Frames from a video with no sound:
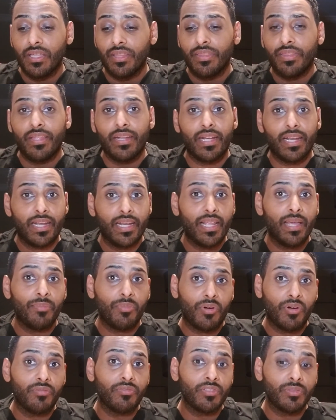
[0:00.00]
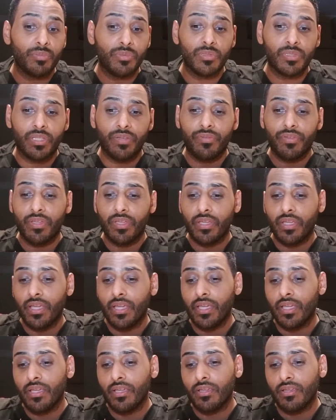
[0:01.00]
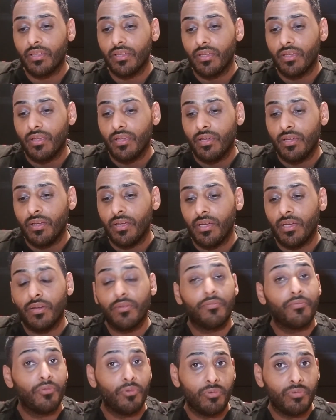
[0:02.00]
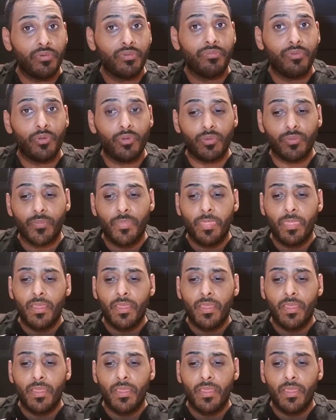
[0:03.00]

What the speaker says: then I'm comfortable giving a full review.